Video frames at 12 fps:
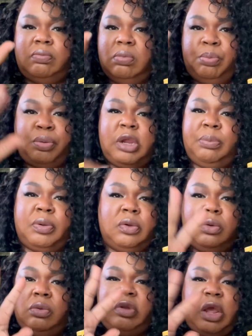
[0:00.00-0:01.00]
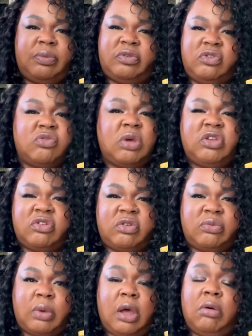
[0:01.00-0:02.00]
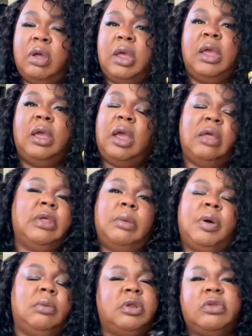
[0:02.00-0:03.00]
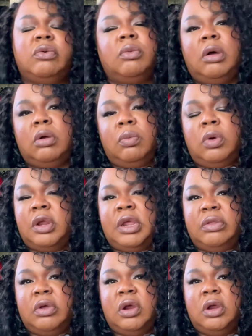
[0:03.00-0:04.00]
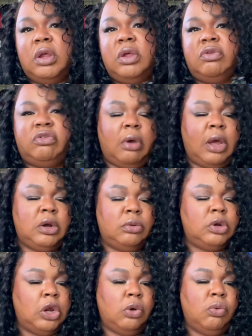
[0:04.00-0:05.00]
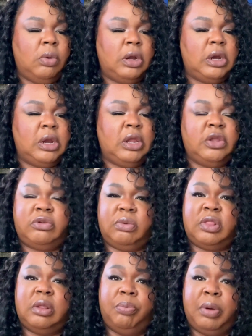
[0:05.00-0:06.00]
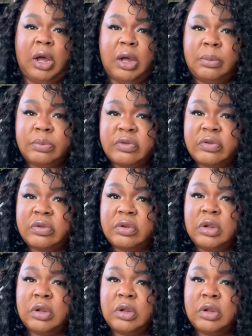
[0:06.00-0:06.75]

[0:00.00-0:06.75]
pre-poo type of situation as well, and that pump doesn't work either. So I don't know what it is with the pumps,